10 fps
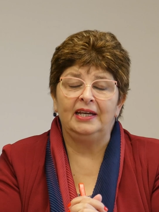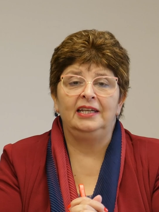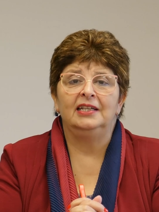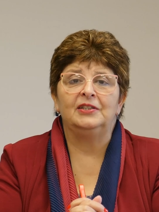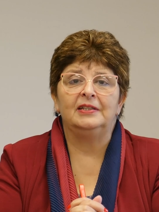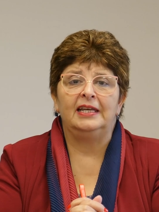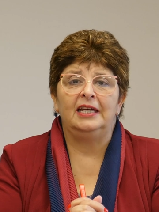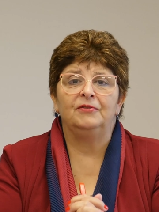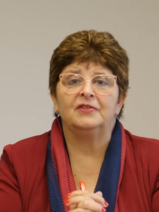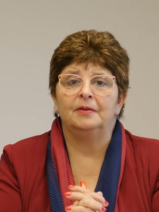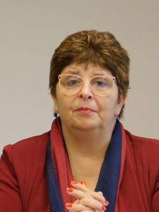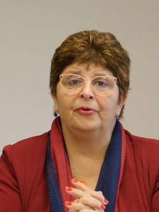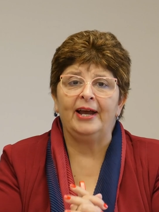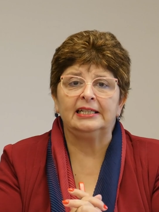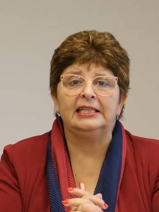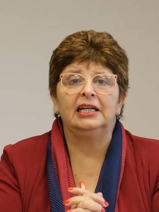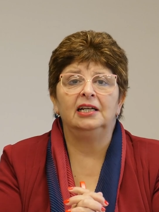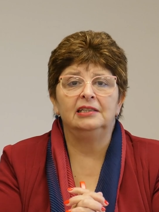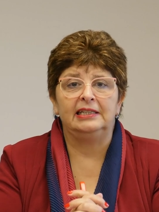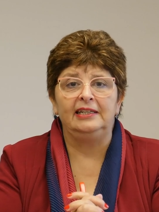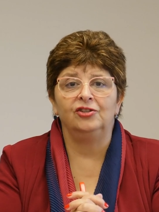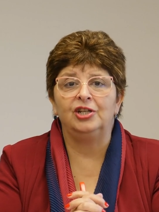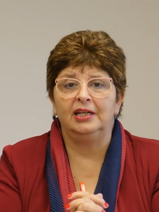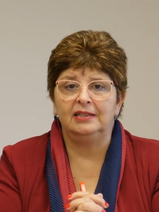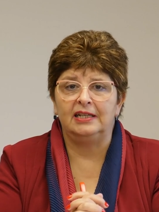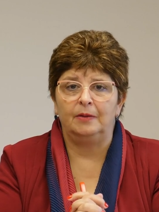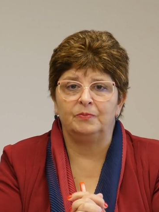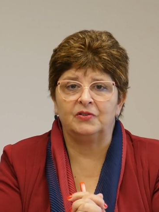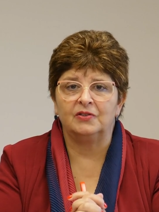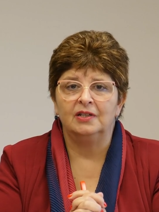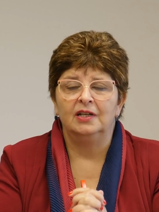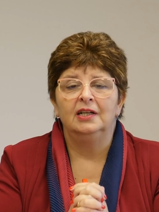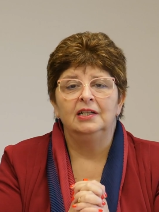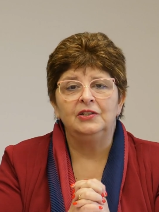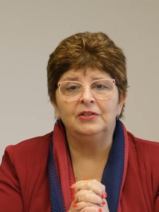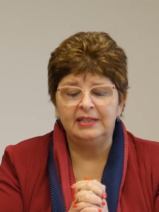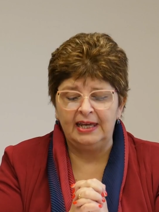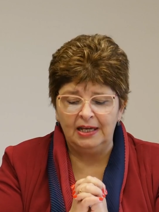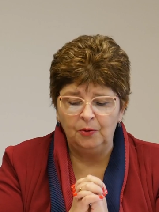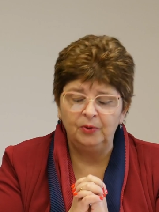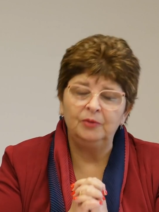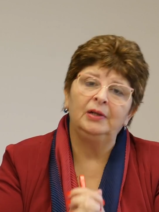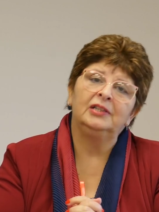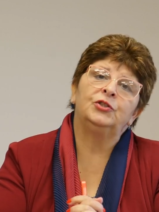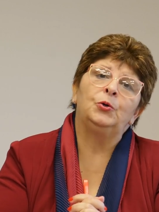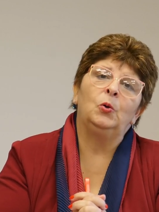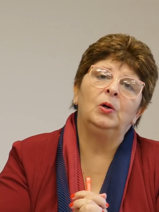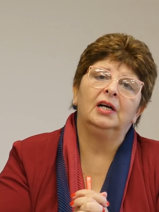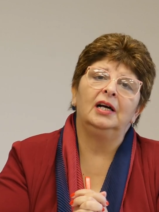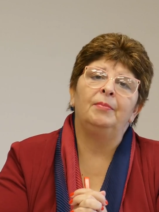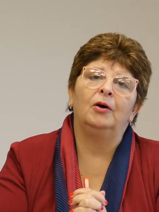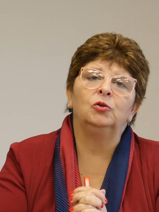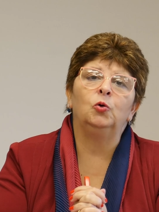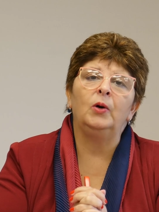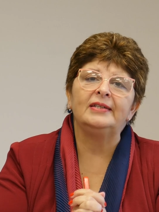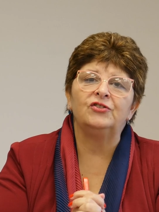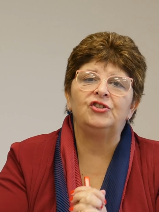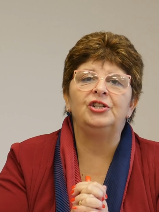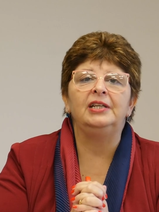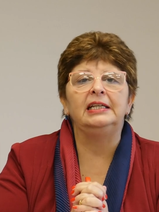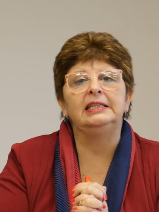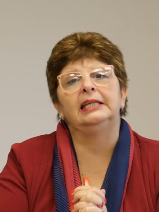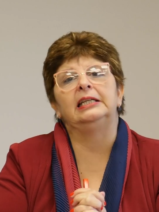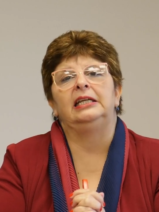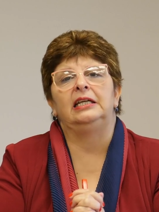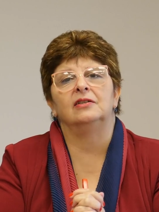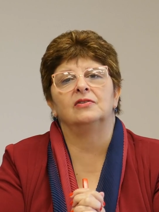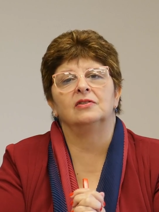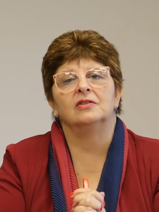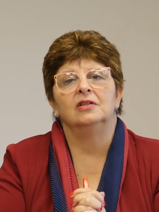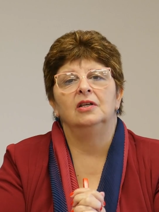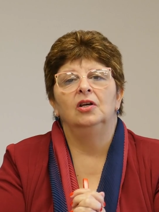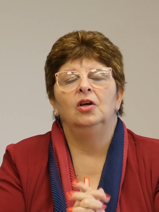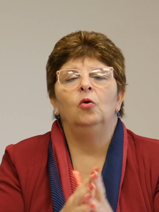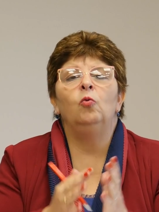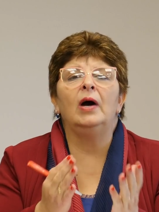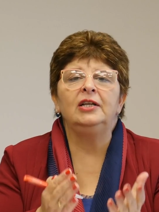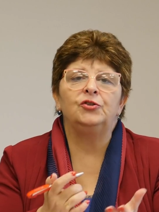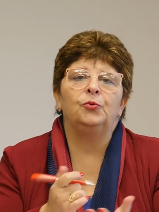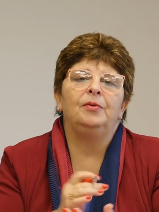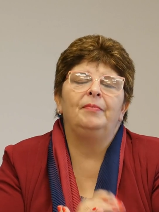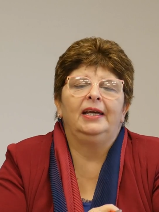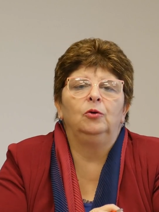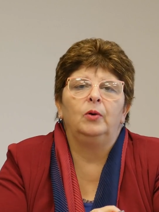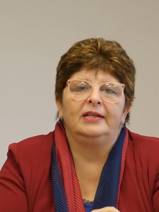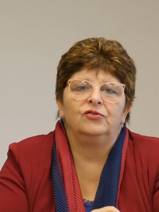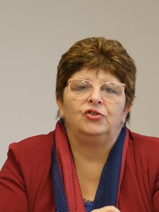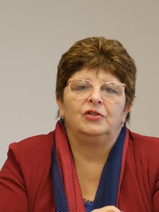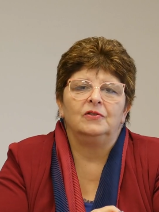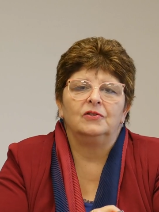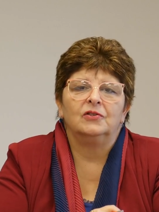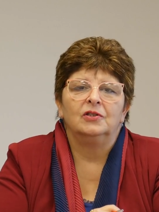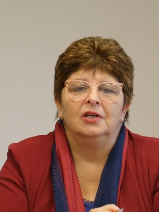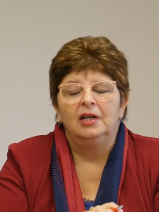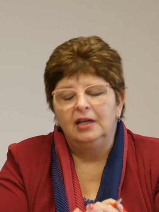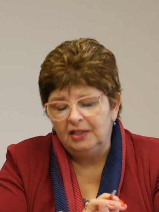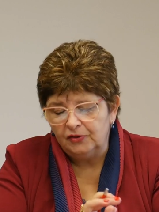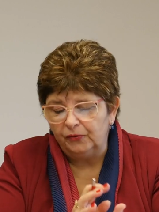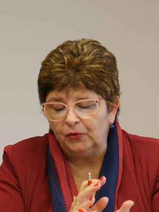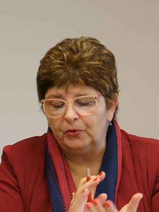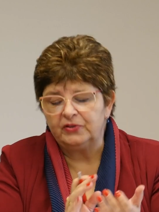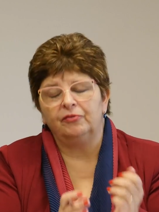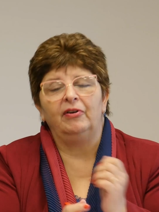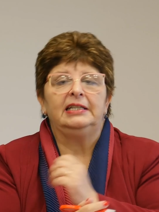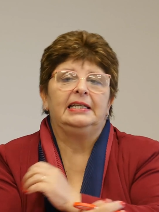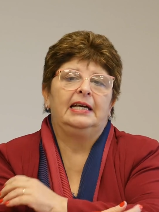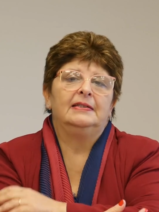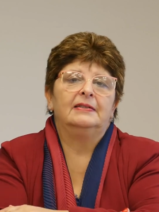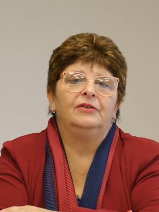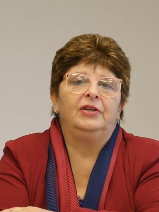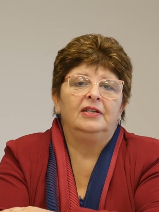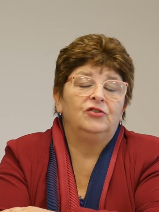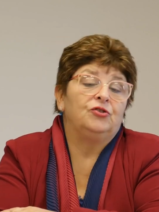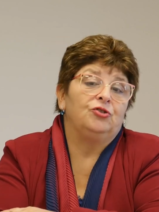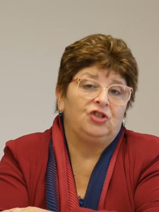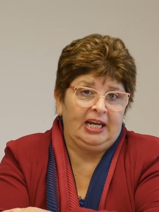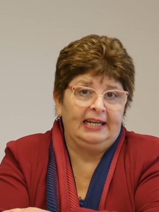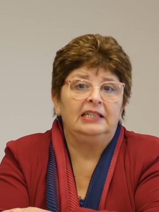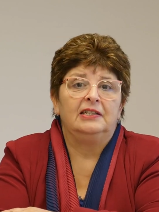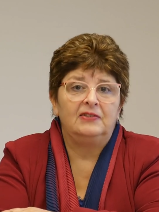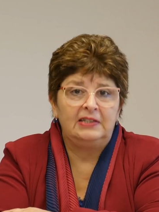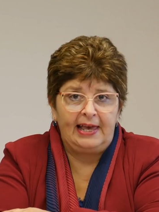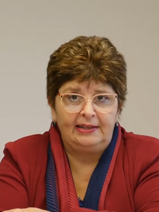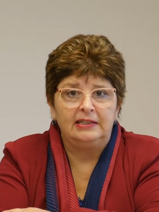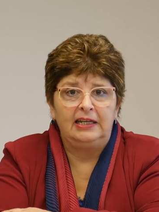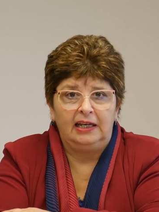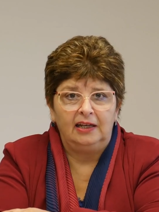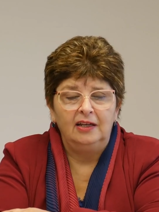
are here today for some practical teaching tips. Today we will talk about questioning techniques. Why do we make questions? Yes, of course, the right answer is to check understanding.